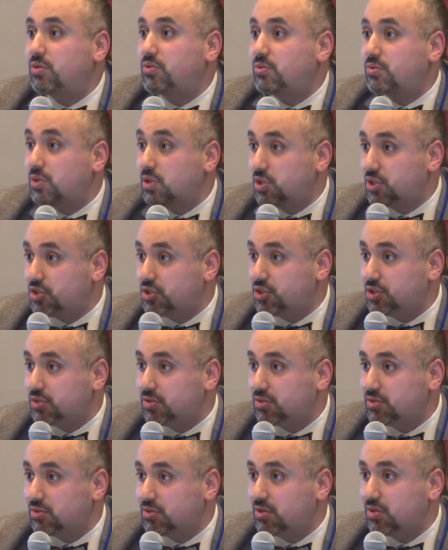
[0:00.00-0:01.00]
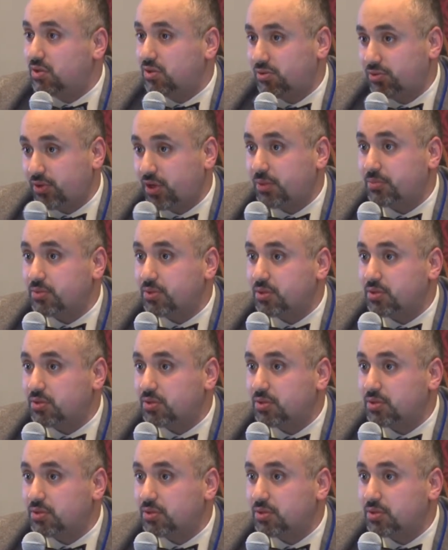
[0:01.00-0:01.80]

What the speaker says: religion, and family.